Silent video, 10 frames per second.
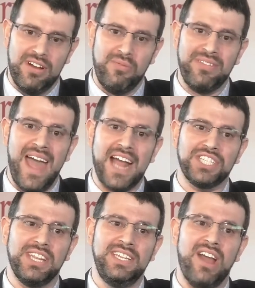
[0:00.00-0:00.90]
was
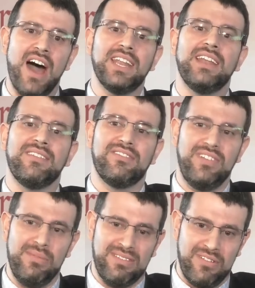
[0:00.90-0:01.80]
actually not an
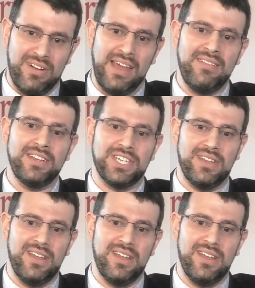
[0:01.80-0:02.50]
extremist organization.